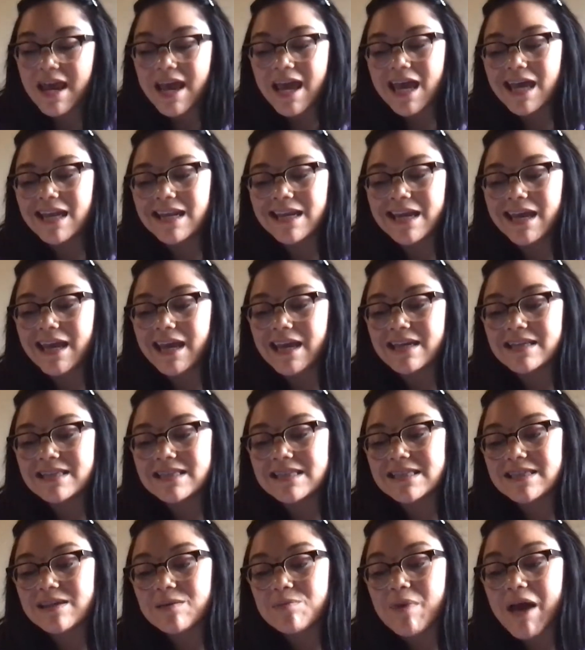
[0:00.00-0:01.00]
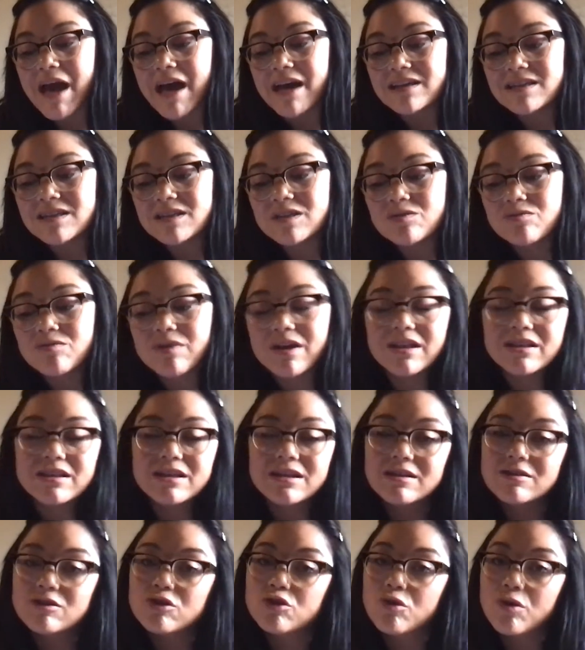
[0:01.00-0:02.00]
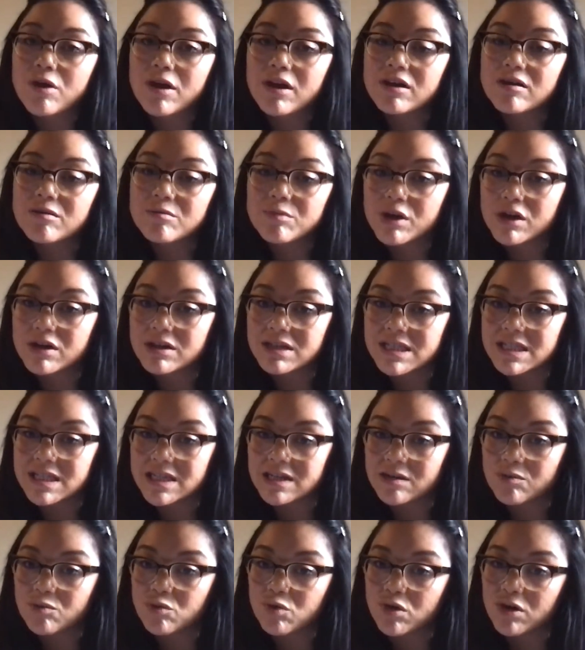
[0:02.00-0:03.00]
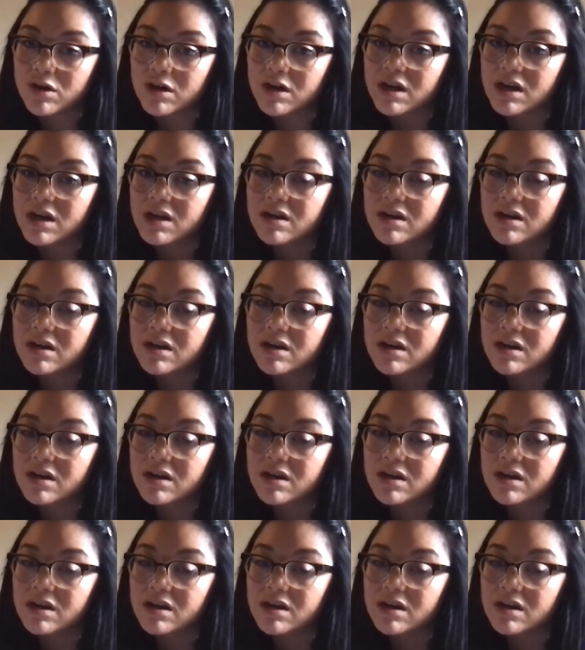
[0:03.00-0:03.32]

and he can't see past the railing in the crayon box anymore.